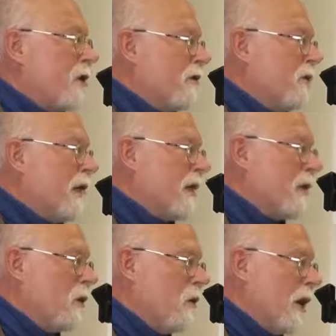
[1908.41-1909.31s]
fleet in the
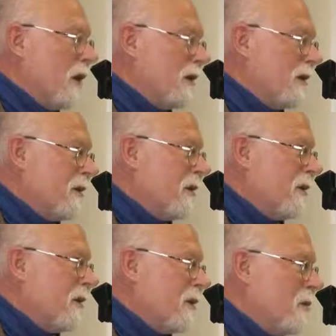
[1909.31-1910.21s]
world.
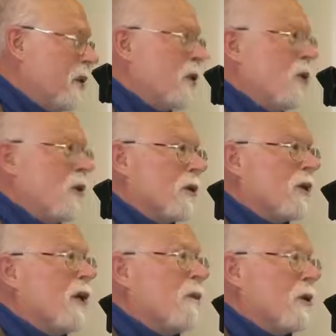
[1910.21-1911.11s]
But of course,
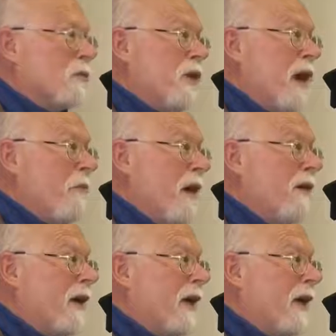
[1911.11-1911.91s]
was primarily